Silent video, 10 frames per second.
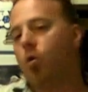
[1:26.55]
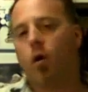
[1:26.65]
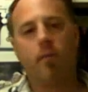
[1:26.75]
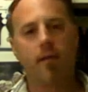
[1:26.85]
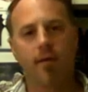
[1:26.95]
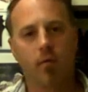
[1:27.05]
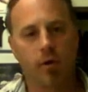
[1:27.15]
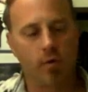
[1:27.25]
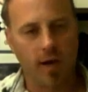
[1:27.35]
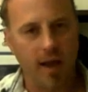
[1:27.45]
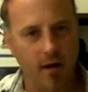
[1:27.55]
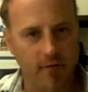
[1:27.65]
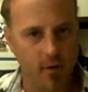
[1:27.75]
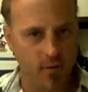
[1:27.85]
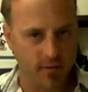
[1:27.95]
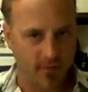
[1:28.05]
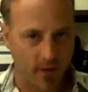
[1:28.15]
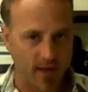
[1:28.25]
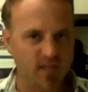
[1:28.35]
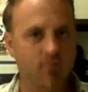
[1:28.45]
Or maybe you were doing interviews for
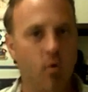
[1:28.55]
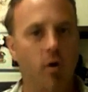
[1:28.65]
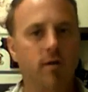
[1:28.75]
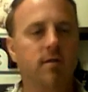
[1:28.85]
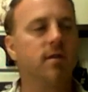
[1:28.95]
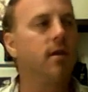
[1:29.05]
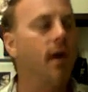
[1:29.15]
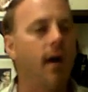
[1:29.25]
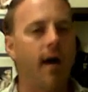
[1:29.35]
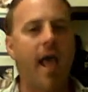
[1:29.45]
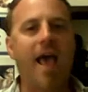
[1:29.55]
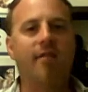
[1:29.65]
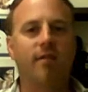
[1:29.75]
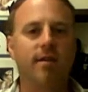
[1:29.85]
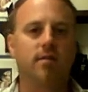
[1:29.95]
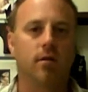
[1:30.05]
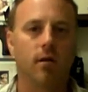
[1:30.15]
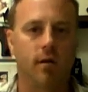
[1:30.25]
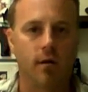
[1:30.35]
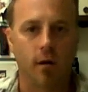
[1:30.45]
like sports athletes
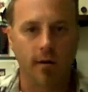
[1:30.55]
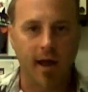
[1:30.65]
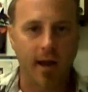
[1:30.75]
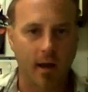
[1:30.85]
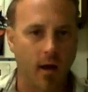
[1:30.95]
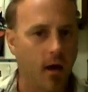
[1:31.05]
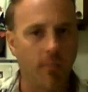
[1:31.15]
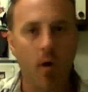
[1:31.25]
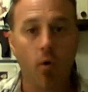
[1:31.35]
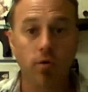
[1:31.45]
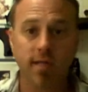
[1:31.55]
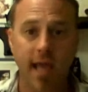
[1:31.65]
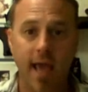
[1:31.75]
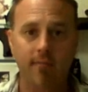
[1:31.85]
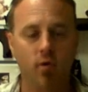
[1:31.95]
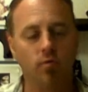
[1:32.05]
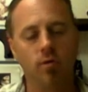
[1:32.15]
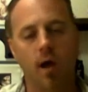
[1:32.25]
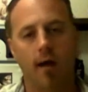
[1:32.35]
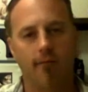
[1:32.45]
or getting a post-game
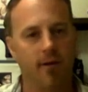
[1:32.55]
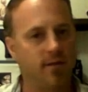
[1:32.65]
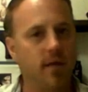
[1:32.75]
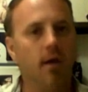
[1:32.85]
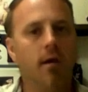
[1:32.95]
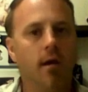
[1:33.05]
news conference.